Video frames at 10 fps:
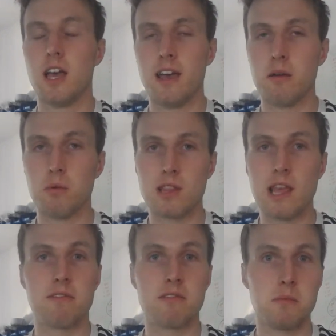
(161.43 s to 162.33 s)
it will
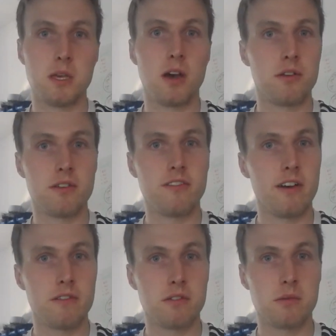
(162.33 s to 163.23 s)
definitely be under
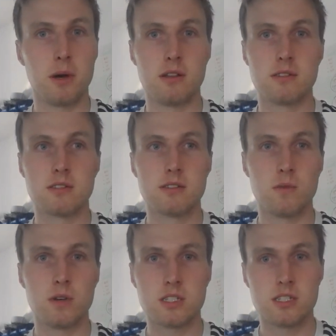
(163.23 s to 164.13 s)
£500,
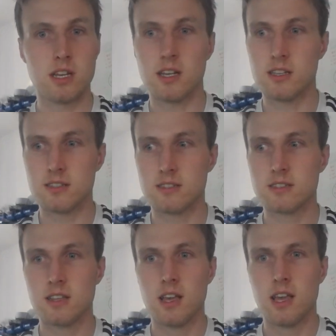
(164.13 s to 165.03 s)
which is